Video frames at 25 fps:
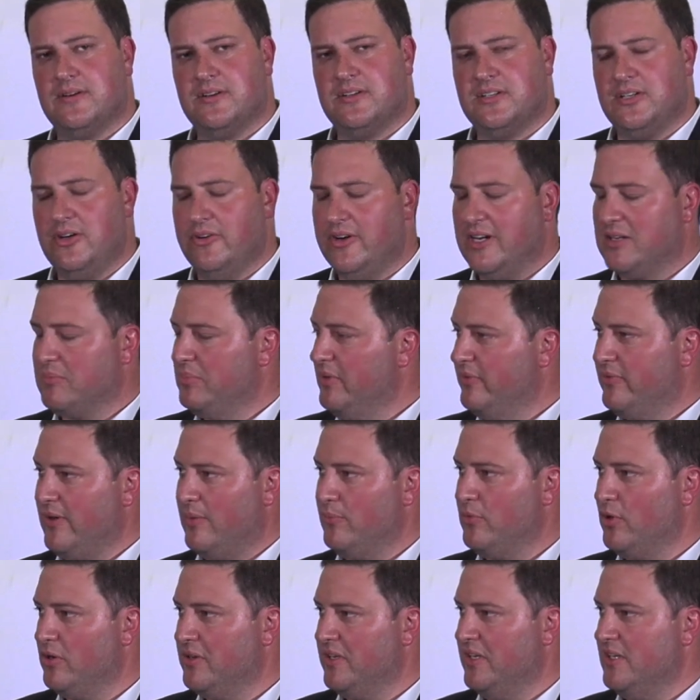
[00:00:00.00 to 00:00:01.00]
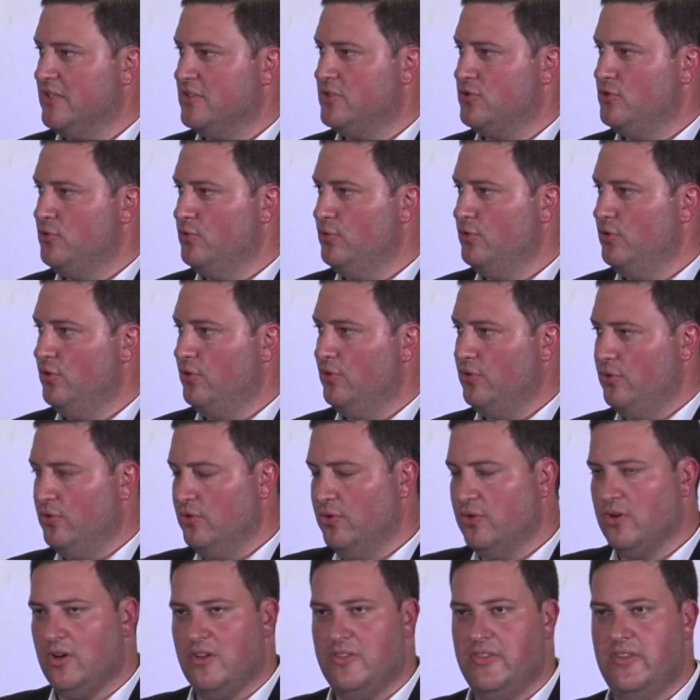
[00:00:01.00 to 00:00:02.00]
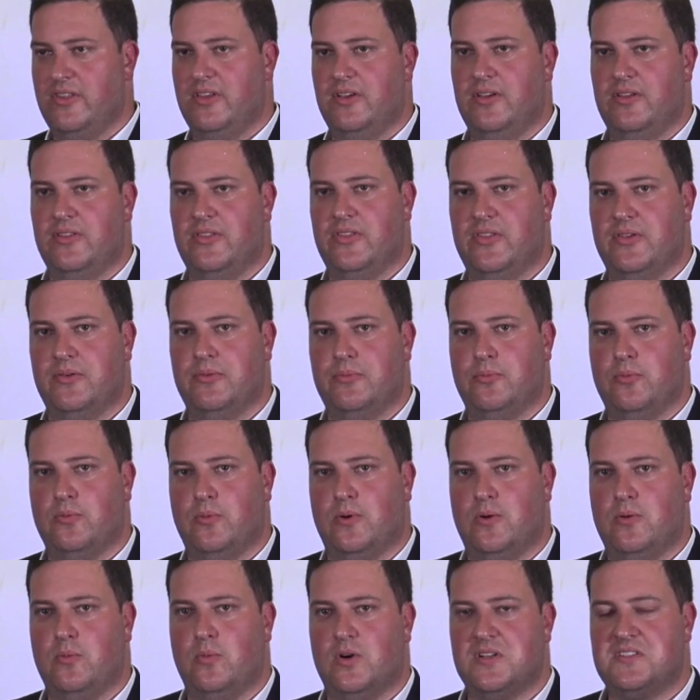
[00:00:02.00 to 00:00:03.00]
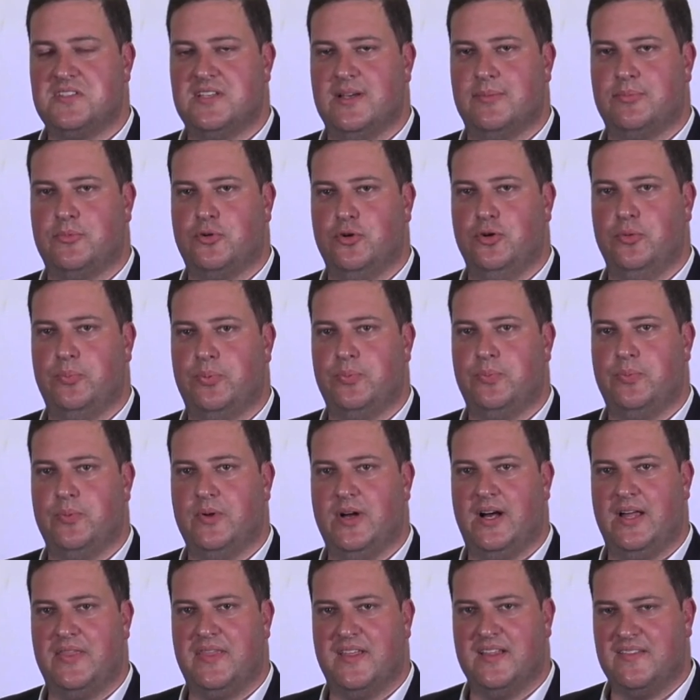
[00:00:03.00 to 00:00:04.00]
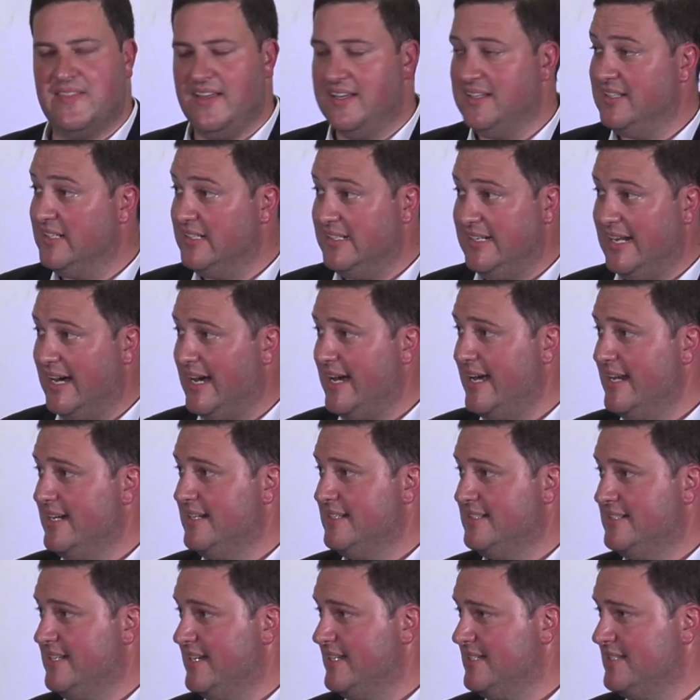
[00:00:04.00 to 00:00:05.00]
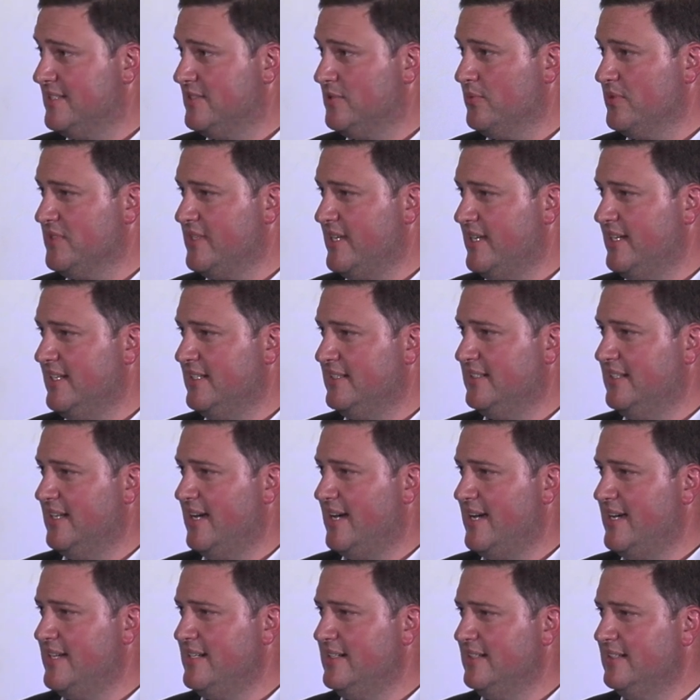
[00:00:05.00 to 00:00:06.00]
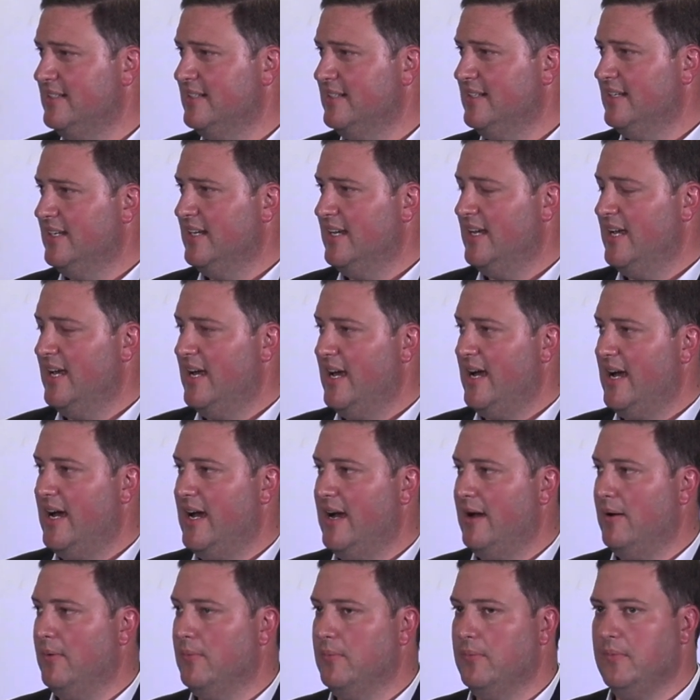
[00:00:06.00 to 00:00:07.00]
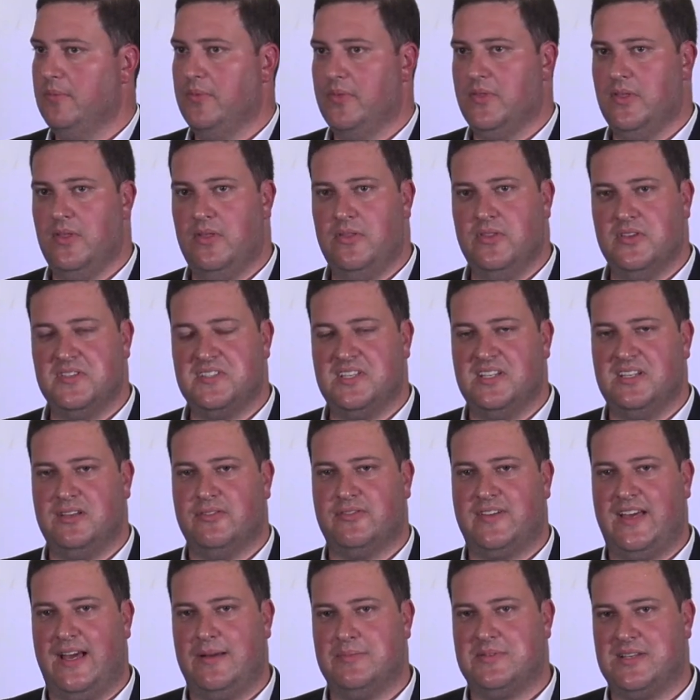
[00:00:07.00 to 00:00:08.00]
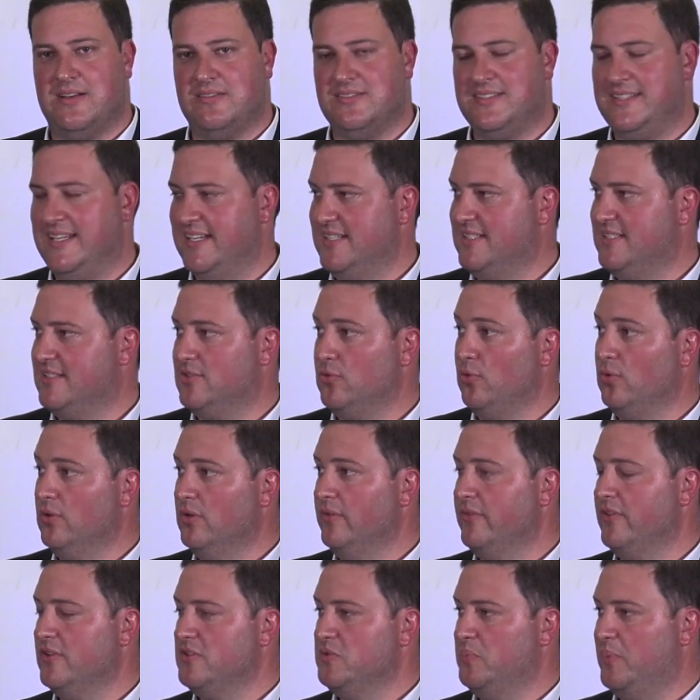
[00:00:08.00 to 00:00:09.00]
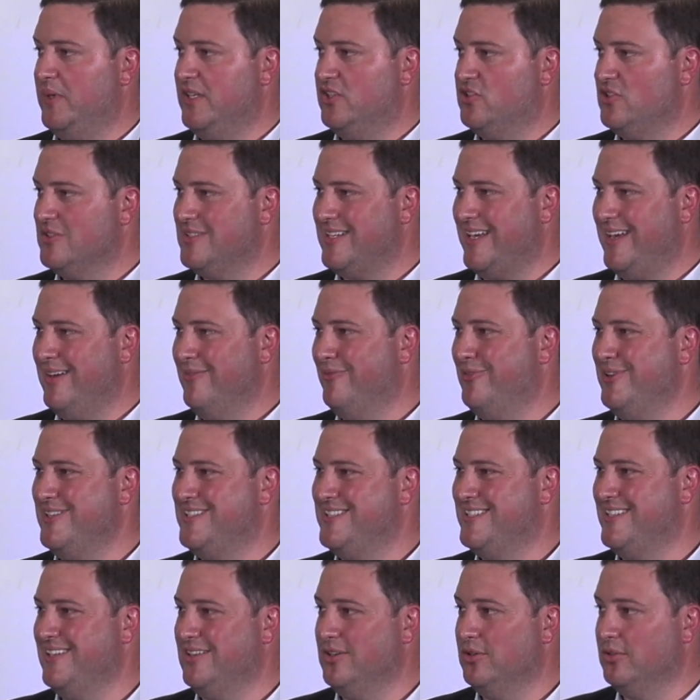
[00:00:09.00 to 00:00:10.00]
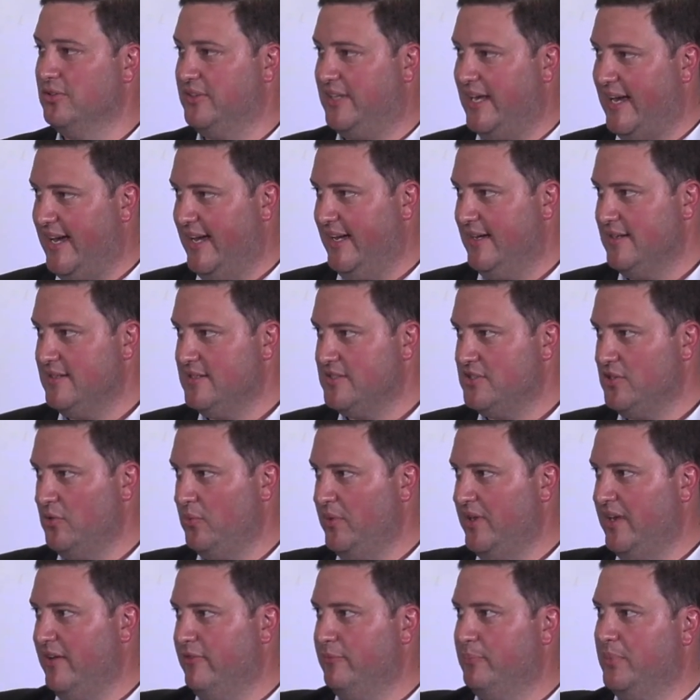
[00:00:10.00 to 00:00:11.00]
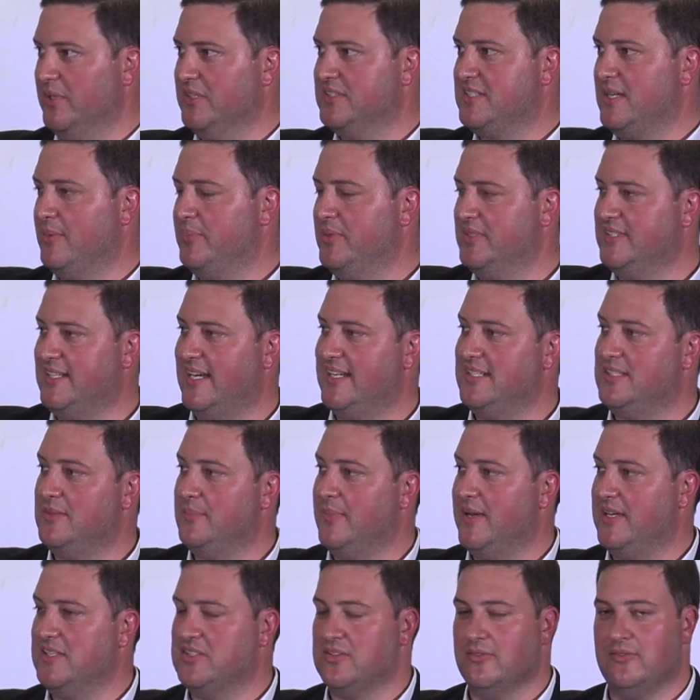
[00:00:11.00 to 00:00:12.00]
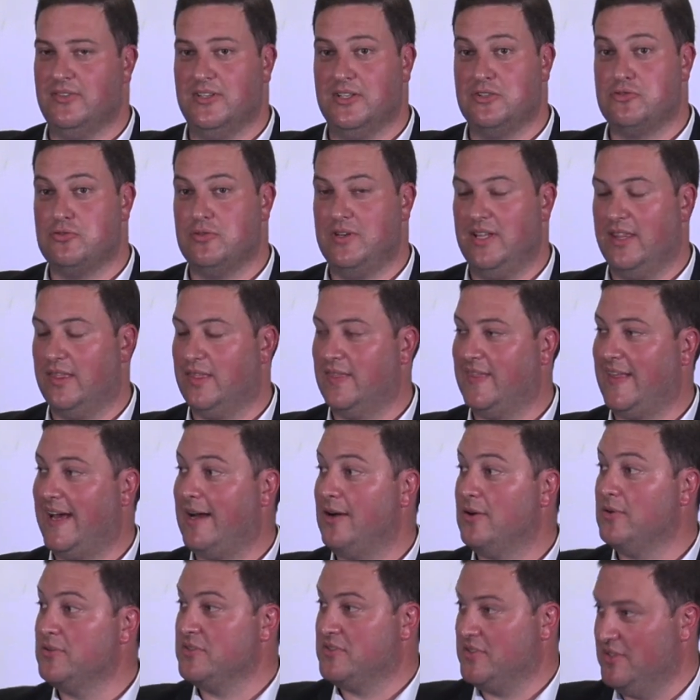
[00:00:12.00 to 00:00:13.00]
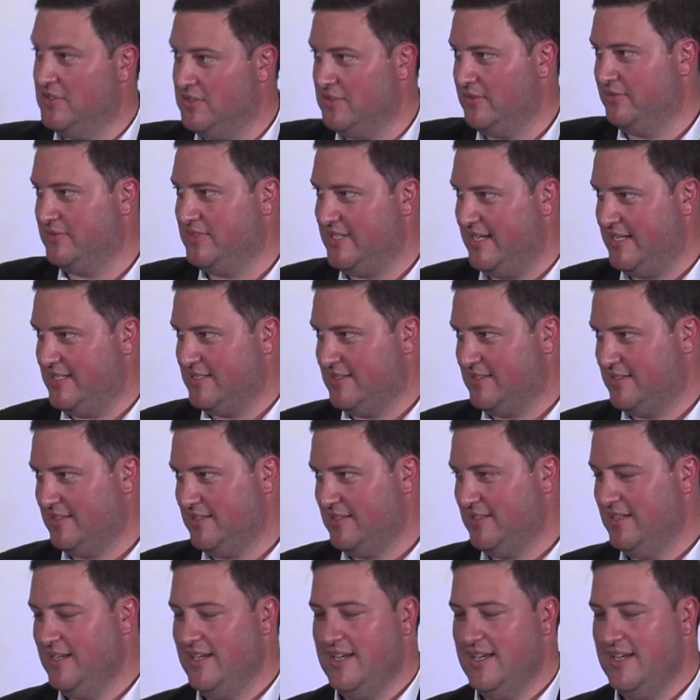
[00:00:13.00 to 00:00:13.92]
correct me if I'm wrong here, Sue, you're on the WhatsApp group, I think they did 9 tests, was that it? 9? The city of Cape Town tests all of those beaches every single day, so we have built up a database of literally thousands of tests.